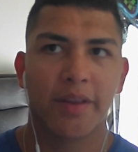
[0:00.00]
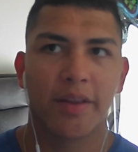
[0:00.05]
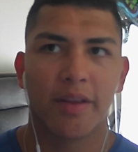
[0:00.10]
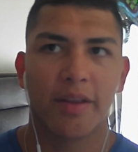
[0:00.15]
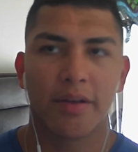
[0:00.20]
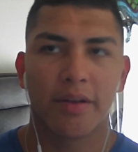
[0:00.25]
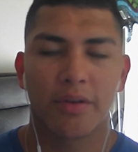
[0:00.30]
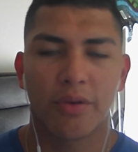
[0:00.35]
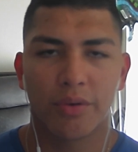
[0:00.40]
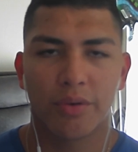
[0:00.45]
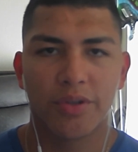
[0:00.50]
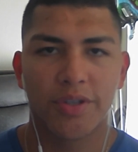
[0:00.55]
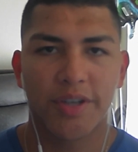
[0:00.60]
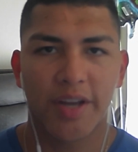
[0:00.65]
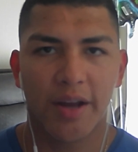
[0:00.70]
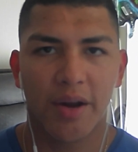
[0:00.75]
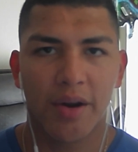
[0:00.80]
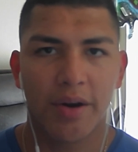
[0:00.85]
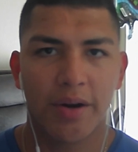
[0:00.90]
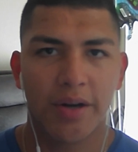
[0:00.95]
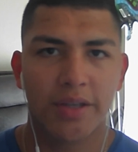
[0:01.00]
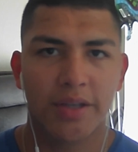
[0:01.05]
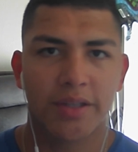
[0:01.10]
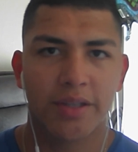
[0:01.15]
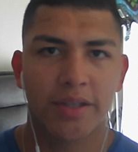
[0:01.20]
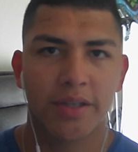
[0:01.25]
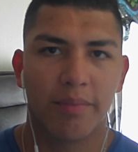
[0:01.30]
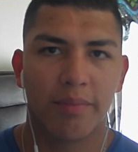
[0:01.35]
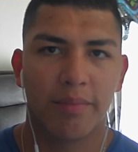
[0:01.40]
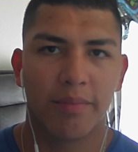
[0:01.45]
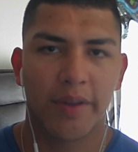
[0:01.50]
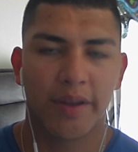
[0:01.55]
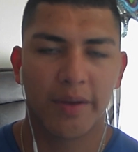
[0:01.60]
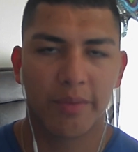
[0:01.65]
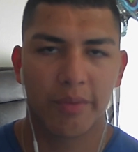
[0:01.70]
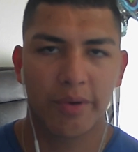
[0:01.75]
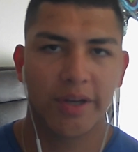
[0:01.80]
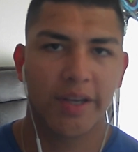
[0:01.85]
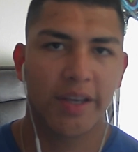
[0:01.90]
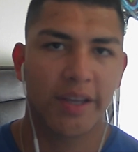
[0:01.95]
cold showers, like
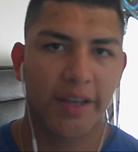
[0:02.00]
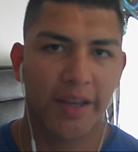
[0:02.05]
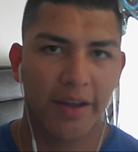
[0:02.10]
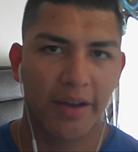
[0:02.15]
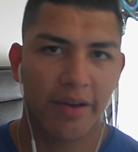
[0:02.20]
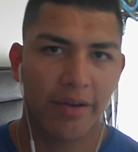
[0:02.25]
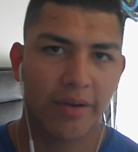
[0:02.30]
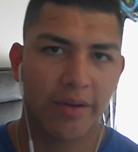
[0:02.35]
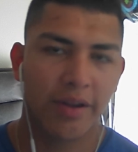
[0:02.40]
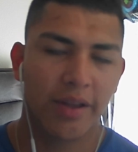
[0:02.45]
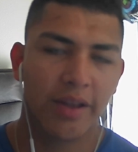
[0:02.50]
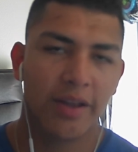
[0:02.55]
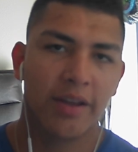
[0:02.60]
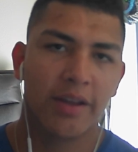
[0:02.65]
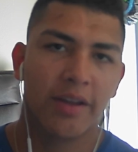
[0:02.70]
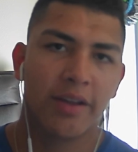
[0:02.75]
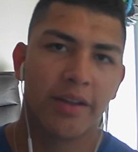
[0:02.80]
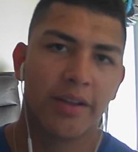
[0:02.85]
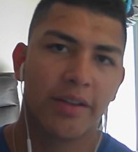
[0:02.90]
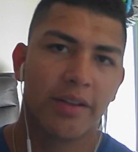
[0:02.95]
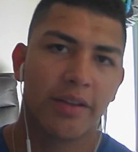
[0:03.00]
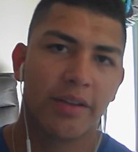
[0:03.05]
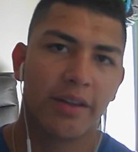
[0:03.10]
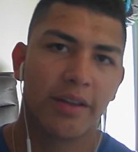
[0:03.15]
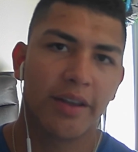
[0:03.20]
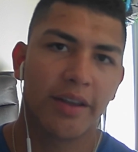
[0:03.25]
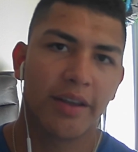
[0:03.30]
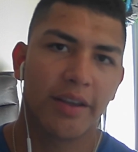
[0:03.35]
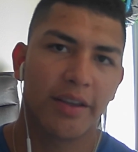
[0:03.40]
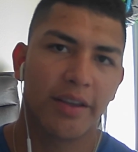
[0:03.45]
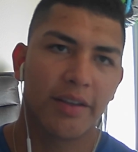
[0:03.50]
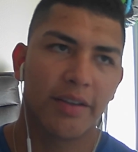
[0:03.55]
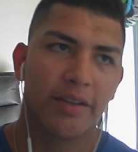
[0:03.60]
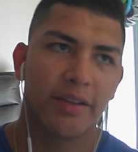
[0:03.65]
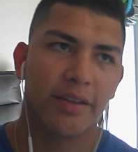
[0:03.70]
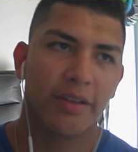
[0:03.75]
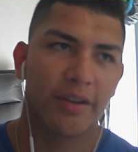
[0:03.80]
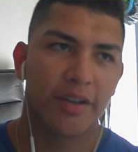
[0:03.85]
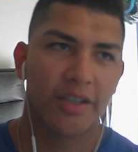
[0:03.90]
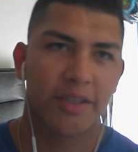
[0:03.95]
working out, like
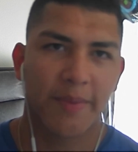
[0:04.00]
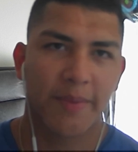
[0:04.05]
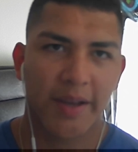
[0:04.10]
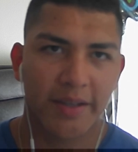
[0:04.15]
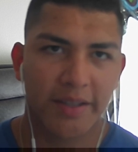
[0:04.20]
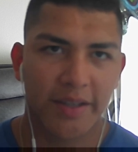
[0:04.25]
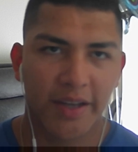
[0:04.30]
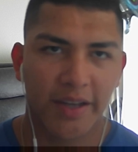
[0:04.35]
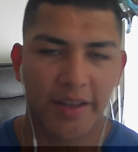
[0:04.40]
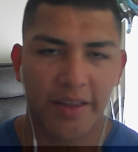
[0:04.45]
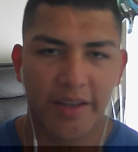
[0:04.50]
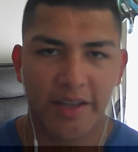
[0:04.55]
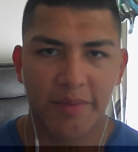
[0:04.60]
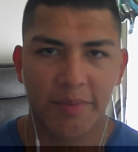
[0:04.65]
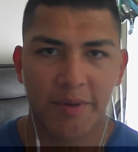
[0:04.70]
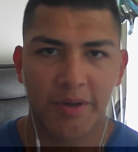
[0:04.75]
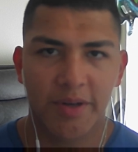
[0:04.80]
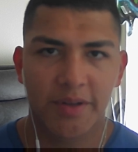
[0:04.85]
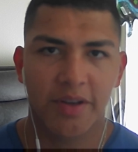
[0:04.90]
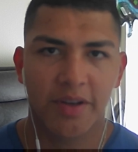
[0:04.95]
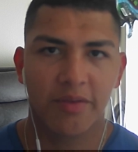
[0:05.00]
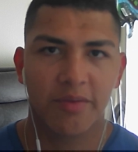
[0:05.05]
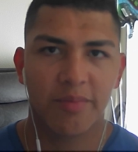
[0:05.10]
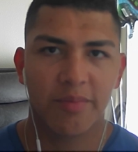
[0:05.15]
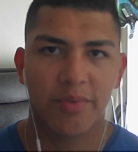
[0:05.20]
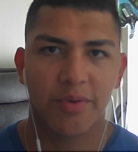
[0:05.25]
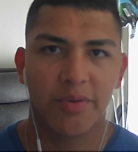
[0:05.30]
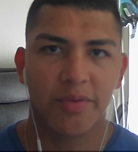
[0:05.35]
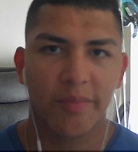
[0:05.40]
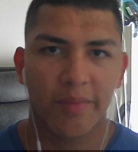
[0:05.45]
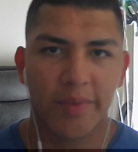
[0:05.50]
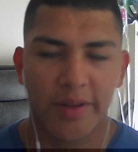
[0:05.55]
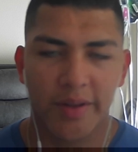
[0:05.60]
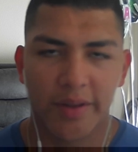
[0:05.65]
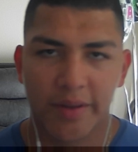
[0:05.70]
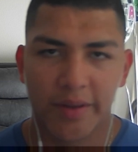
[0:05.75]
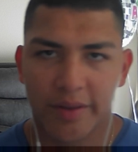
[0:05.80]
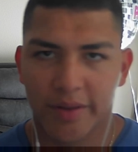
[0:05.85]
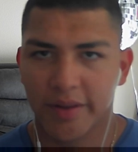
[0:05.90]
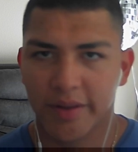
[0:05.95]
looks maxing, I think is part of
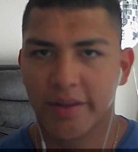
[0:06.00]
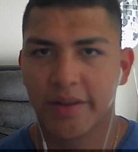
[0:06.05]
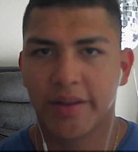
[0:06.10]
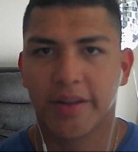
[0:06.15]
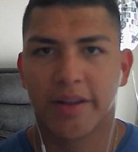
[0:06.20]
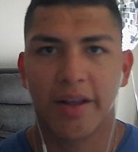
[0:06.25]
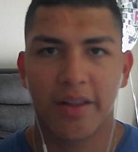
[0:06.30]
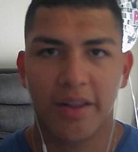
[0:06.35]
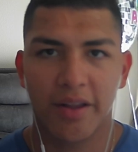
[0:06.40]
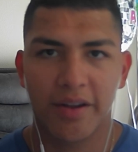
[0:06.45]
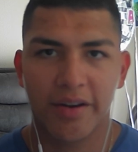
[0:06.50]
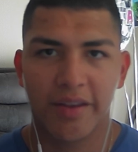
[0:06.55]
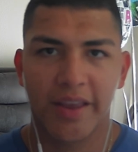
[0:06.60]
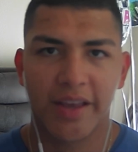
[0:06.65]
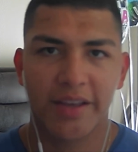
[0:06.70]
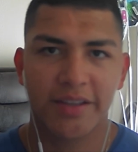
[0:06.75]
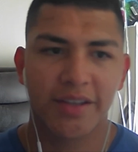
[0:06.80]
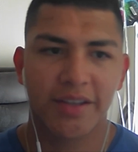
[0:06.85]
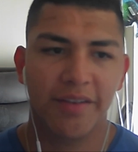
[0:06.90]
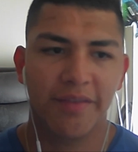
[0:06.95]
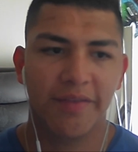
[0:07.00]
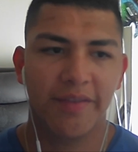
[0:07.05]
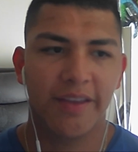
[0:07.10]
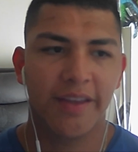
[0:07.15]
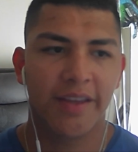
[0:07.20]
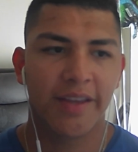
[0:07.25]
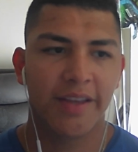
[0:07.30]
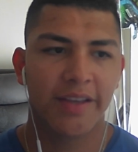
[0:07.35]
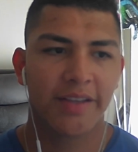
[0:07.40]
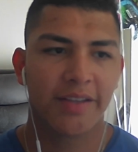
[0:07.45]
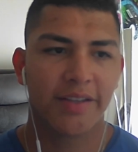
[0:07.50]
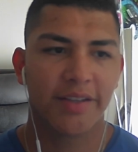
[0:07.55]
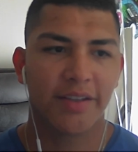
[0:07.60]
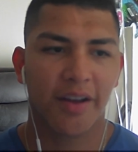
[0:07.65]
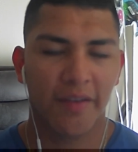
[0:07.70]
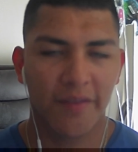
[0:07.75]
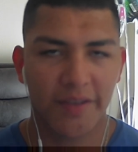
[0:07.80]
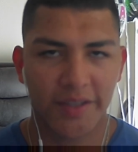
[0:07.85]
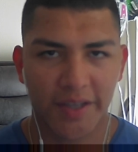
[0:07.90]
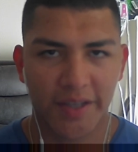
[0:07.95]
self-improvement. A lot of that stuff is,
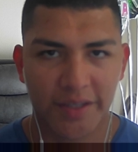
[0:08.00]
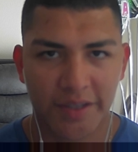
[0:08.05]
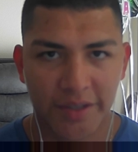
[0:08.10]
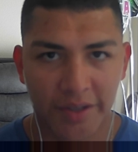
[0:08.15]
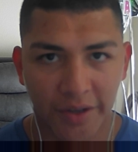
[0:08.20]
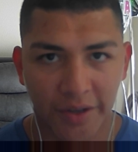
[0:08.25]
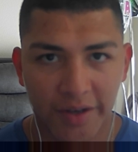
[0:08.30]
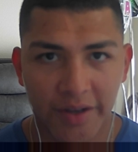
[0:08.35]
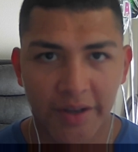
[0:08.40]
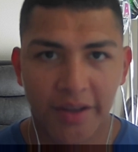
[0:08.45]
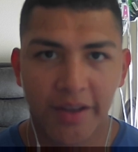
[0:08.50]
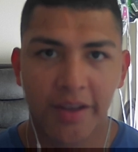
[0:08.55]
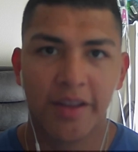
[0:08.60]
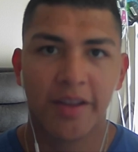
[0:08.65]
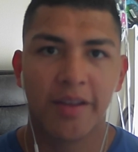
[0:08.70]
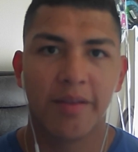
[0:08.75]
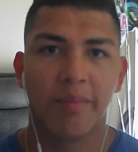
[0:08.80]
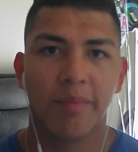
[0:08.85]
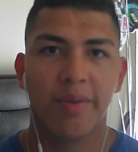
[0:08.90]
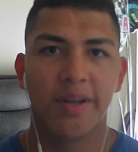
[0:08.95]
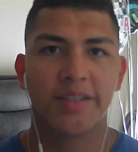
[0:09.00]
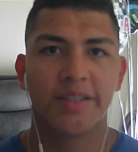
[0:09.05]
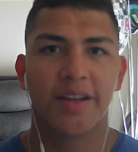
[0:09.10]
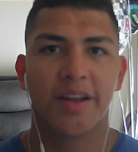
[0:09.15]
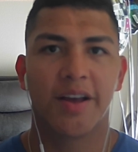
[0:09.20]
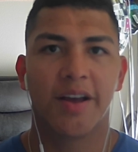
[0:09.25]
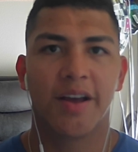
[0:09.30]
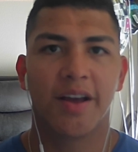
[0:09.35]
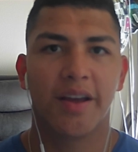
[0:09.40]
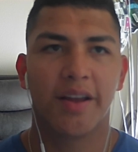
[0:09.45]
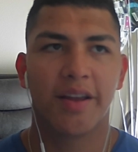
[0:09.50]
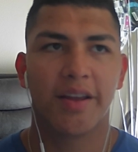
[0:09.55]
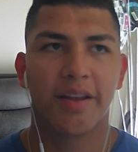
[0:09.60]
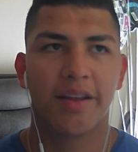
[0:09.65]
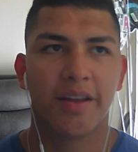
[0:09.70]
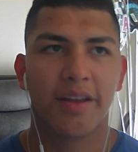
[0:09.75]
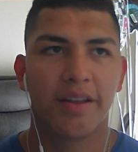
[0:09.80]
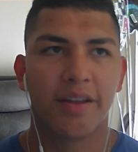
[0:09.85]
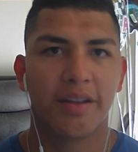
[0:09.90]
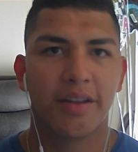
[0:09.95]
obviously it's good, but it's not,
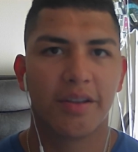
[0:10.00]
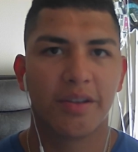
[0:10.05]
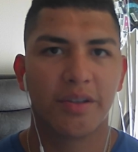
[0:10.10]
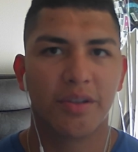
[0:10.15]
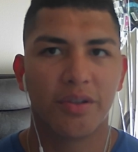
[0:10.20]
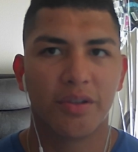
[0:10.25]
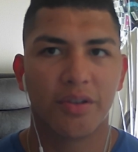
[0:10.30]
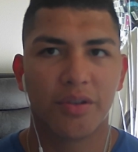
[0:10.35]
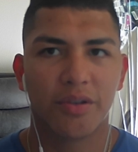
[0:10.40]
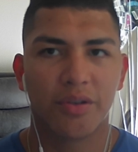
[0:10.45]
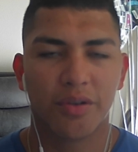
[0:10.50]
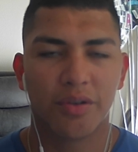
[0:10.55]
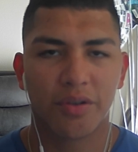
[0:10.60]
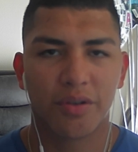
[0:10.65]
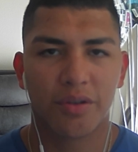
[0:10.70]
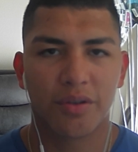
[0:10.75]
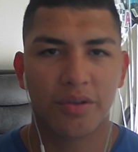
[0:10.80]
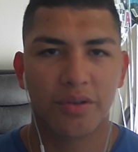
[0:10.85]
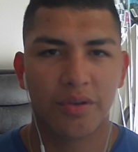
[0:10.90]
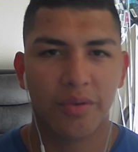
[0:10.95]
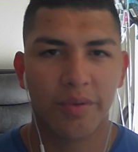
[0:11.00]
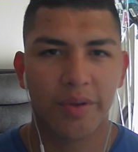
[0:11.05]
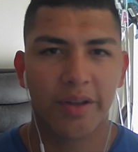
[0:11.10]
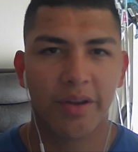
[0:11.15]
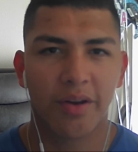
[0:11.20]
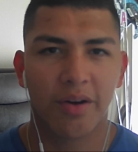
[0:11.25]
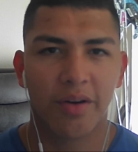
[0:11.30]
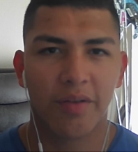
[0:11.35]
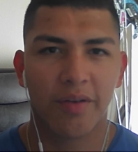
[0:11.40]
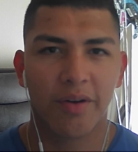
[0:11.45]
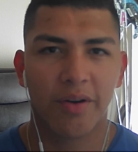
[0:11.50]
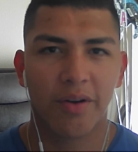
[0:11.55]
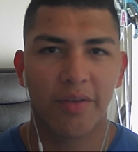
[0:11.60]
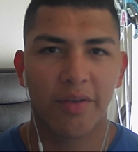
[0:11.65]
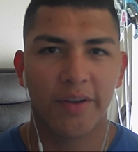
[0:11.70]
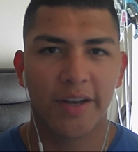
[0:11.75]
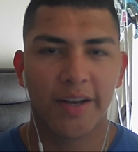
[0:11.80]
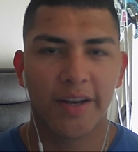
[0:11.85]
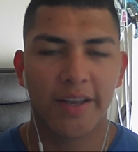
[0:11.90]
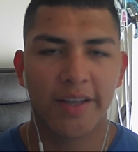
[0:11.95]
doing it over and over
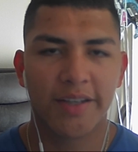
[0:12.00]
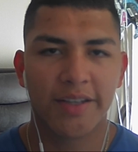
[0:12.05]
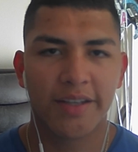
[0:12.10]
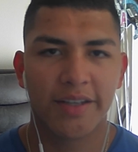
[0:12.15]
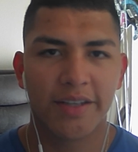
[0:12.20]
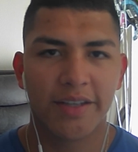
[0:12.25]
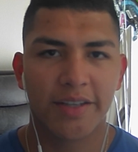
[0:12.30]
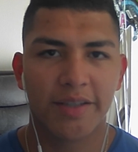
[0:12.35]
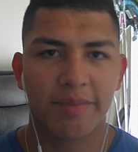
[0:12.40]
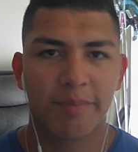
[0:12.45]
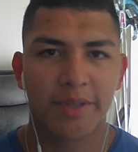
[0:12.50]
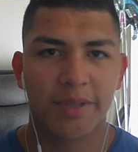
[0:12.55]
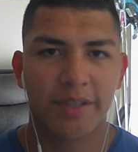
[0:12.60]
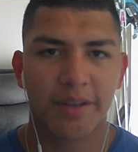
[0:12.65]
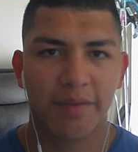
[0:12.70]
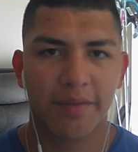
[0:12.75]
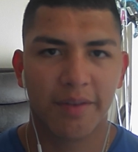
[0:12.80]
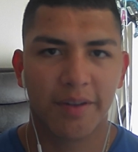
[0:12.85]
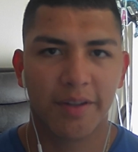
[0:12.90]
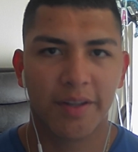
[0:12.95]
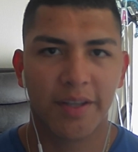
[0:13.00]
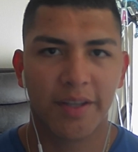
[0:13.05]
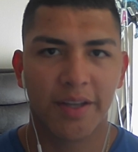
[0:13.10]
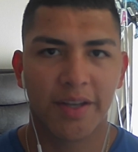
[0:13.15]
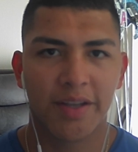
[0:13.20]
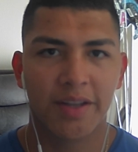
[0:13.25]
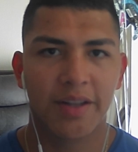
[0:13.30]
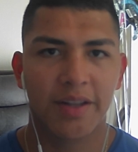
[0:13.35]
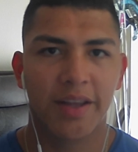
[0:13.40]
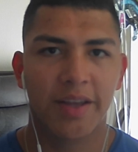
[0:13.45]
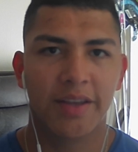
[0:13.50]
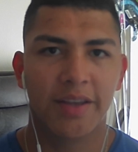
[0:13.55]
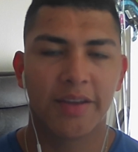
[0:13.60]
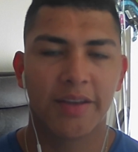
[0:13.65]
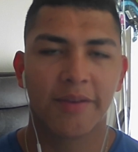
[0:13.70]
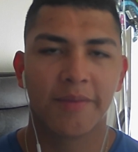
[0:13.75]
again isn't specifically gonna like